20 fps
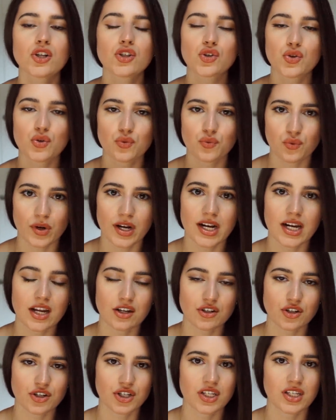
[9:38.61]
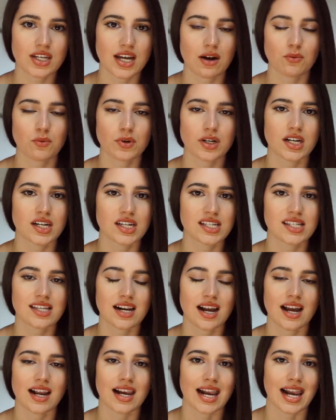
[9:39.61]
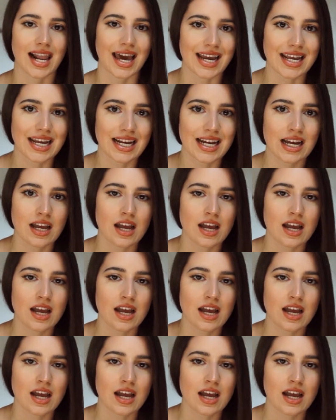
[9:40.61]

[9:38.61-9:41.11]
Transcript: to really understand what it is that I like